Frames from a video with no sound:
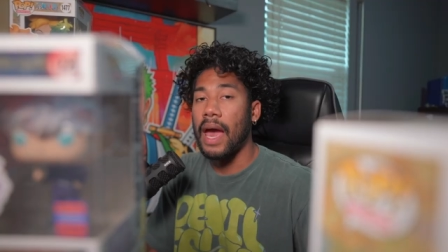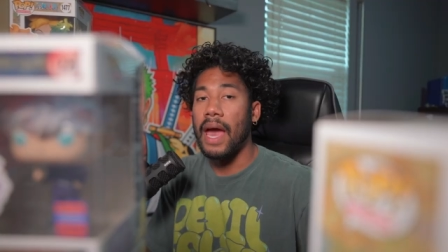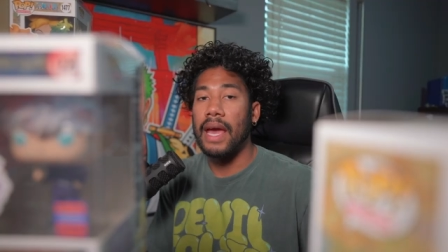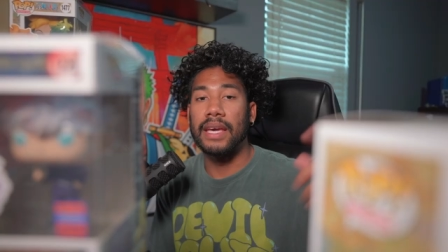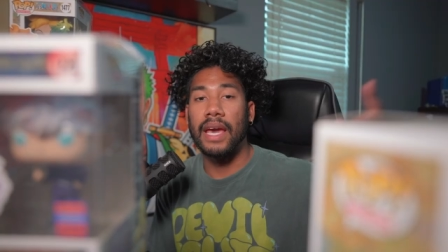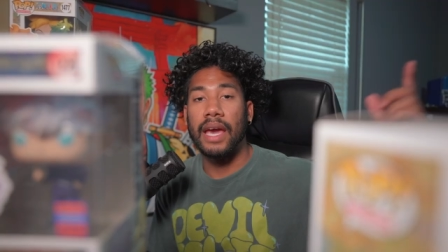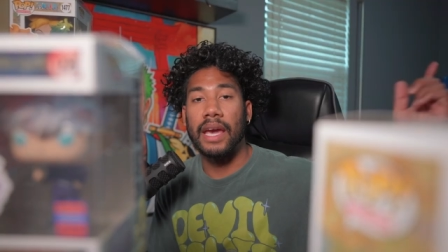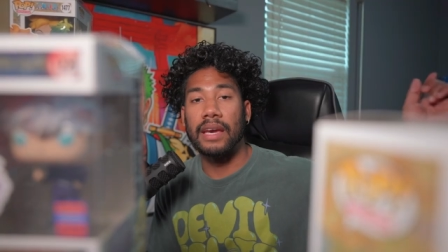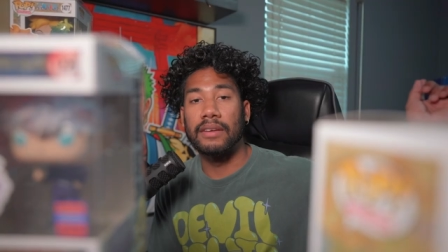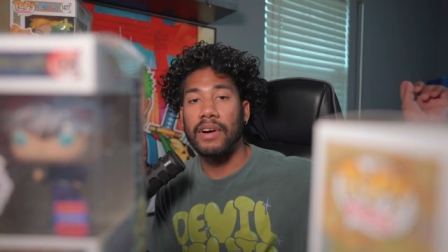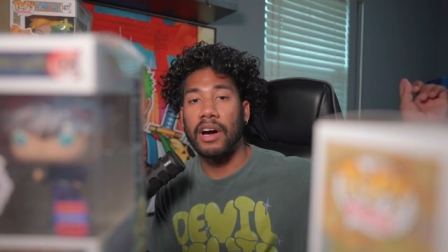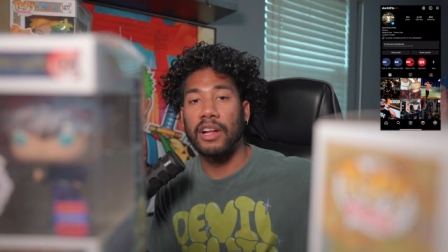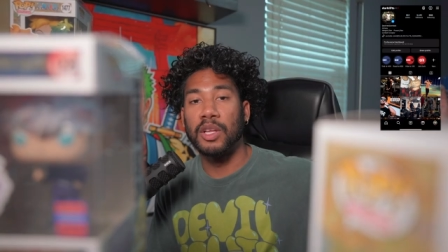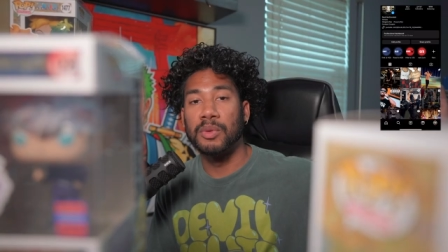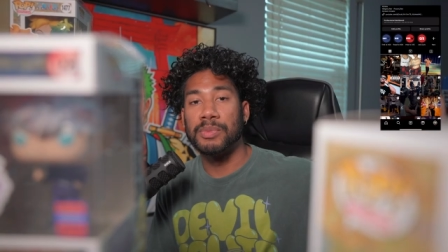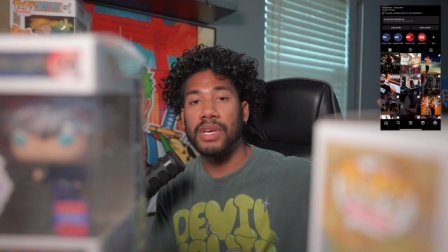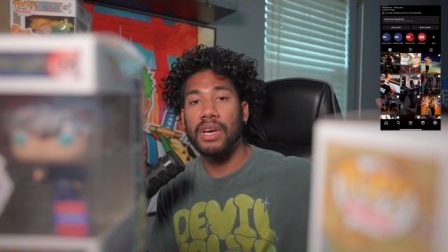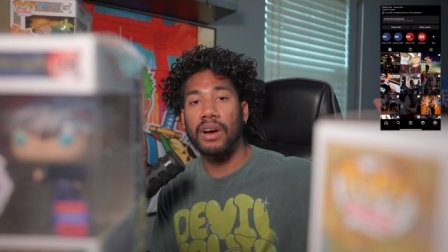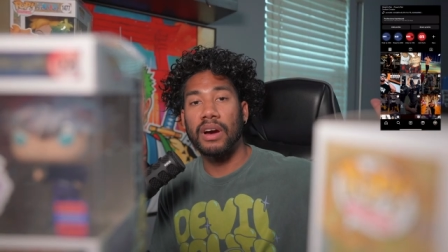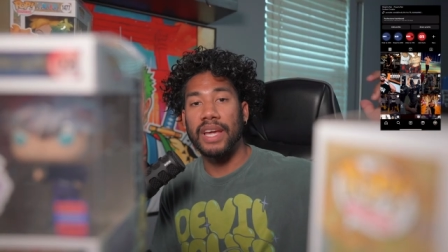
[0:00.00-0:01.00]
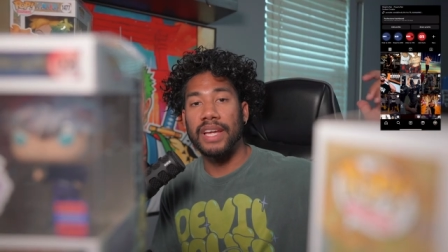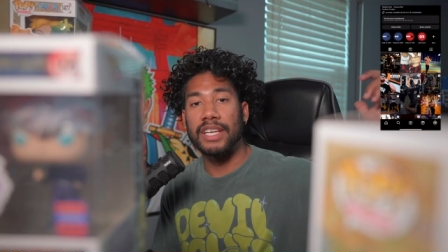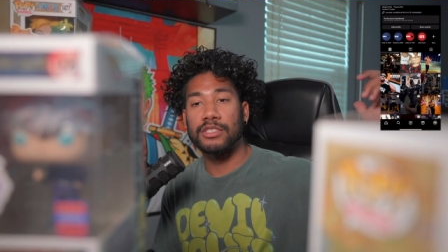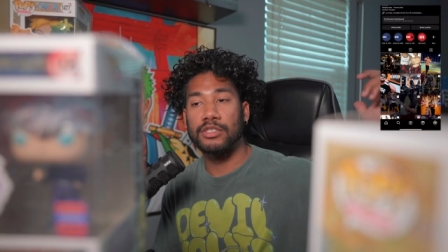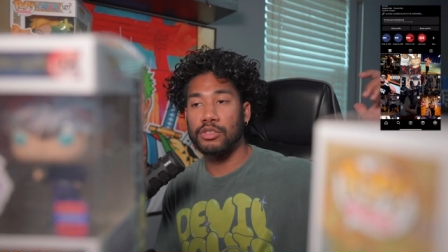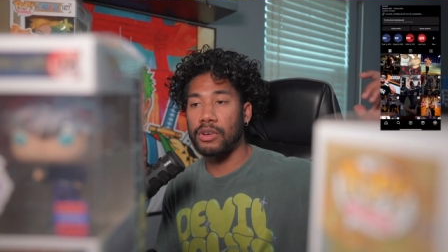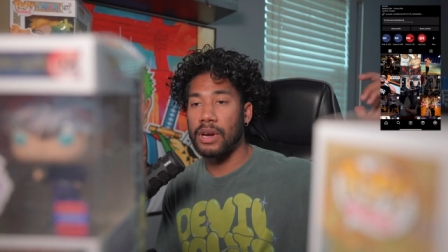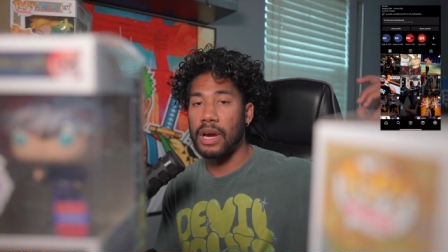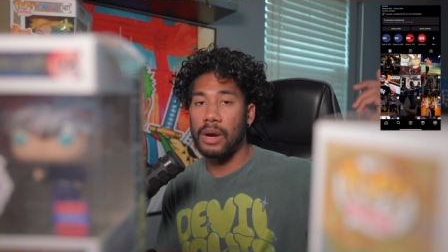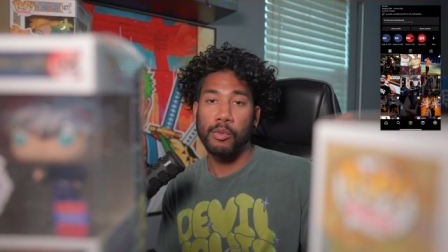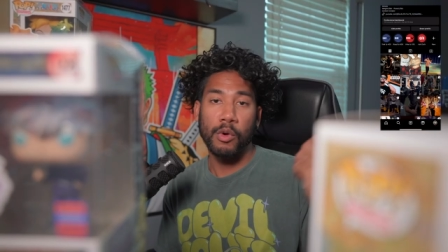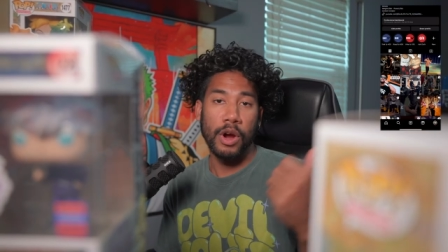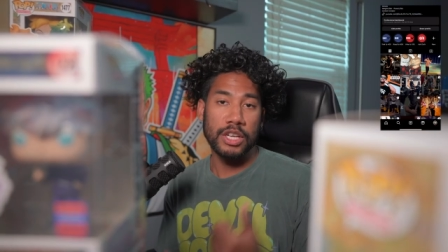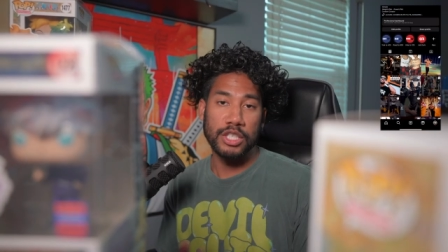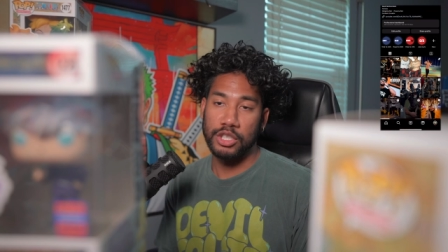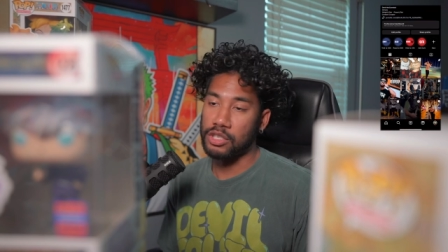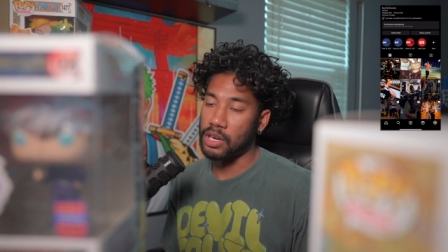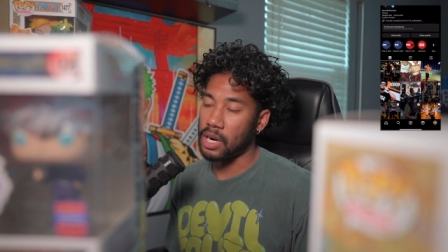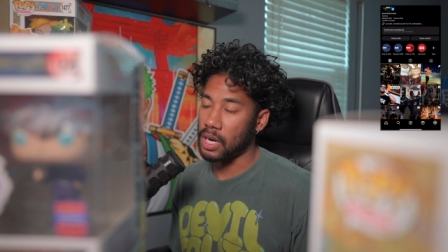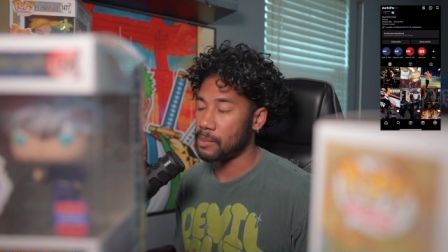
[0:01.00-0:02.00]
gang, follow me on Instagram where I
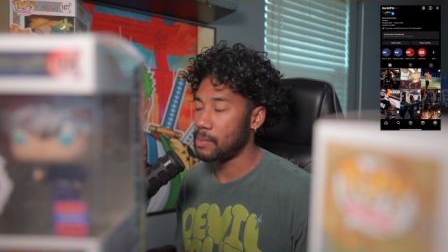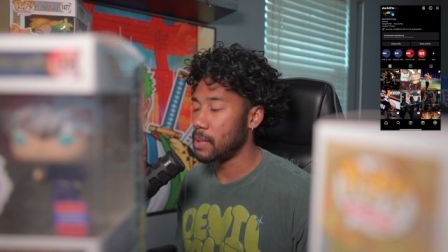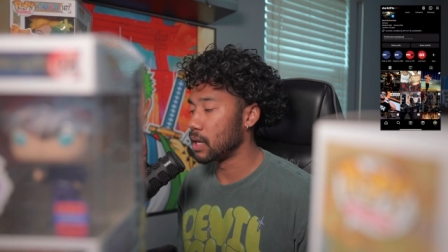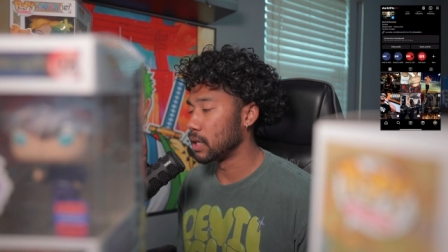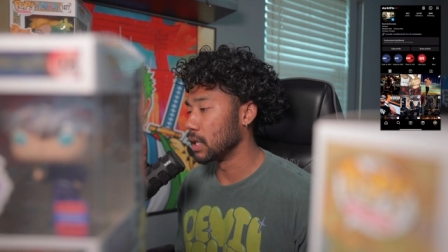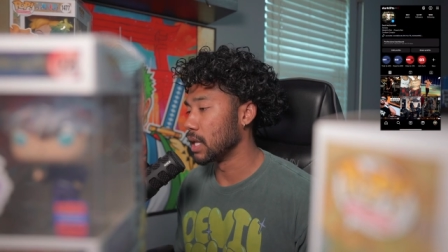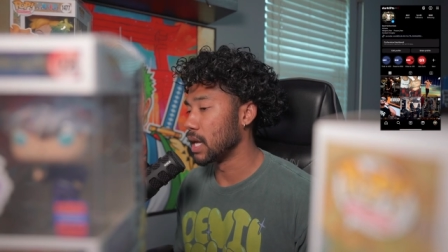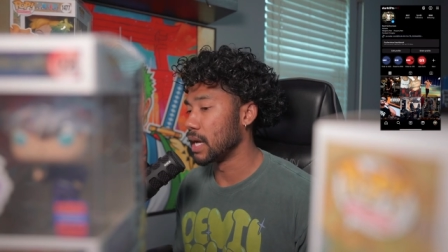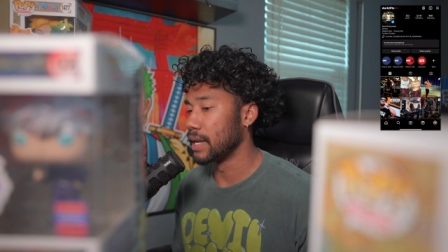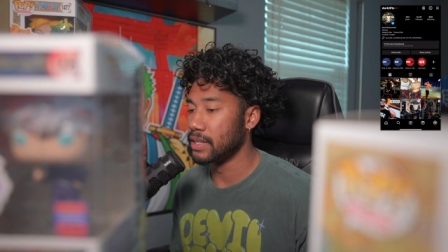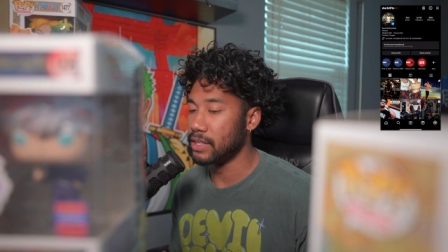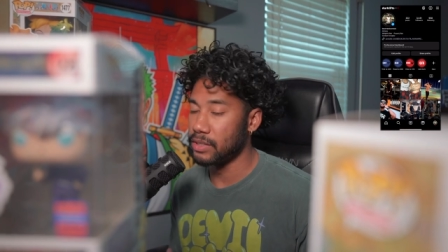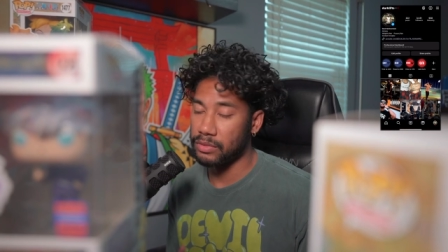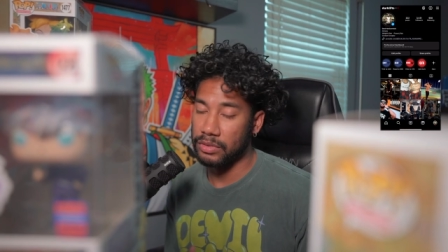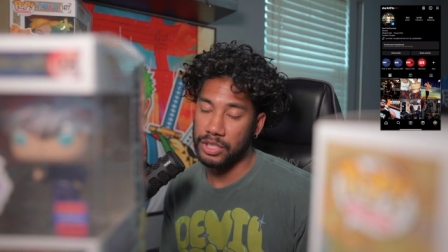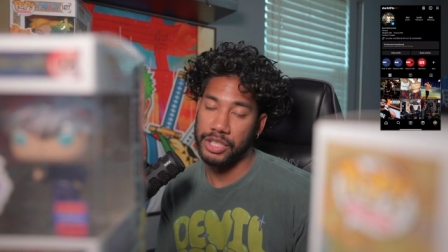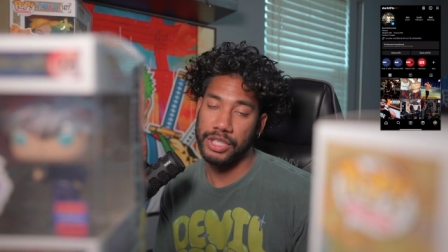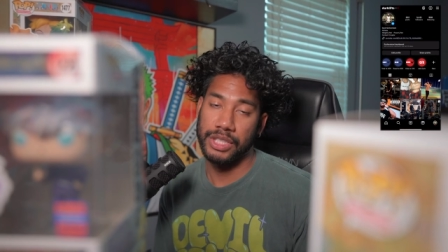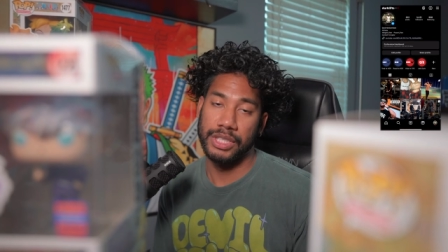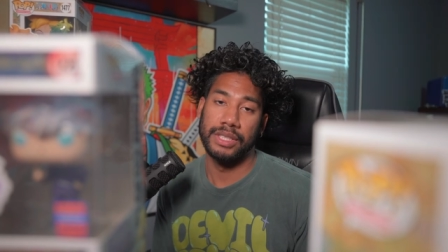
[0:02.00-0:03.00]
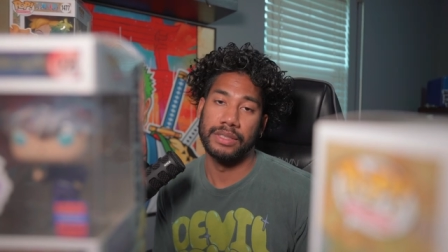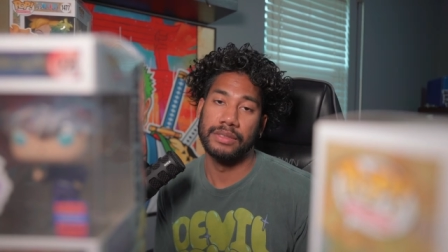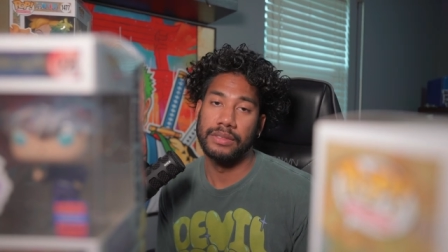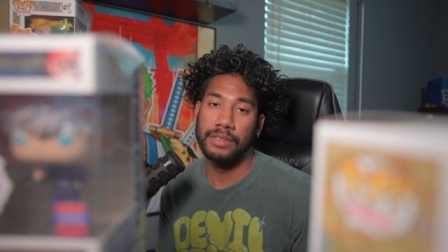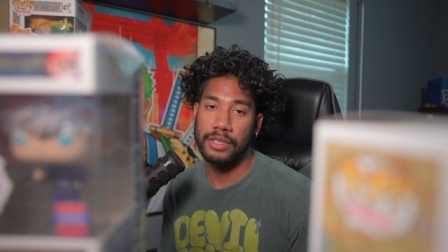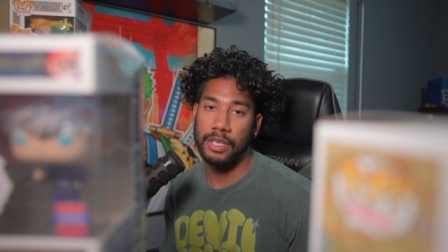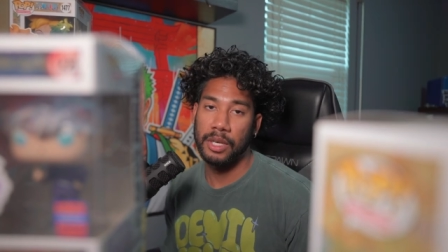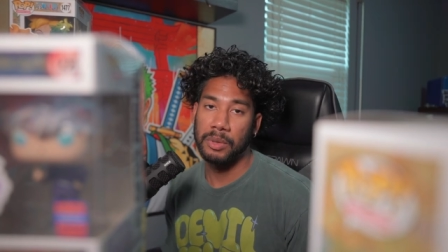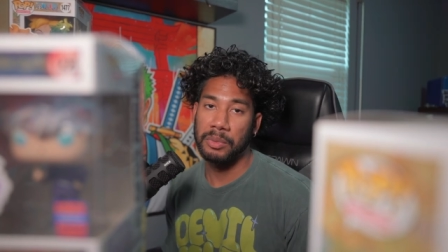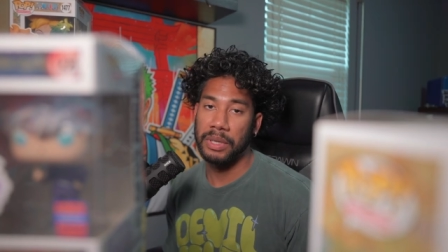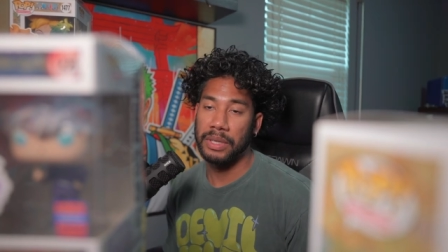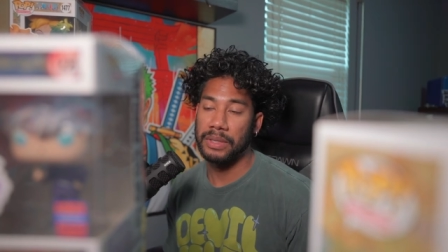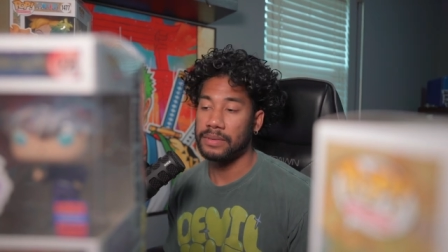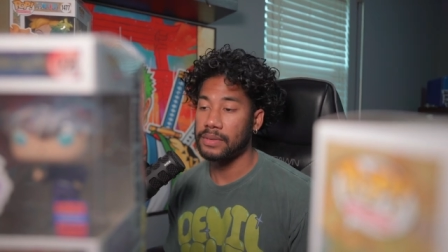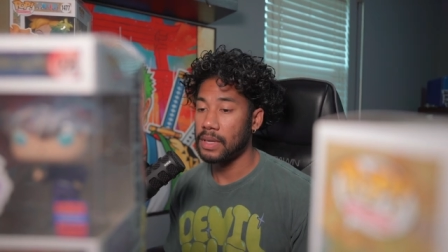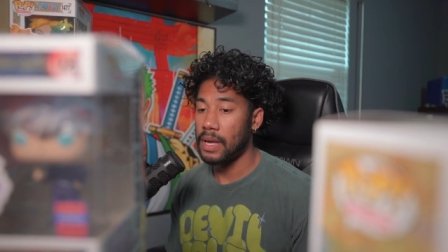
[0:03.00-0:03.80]
just talk about a lot of different you know what I mean?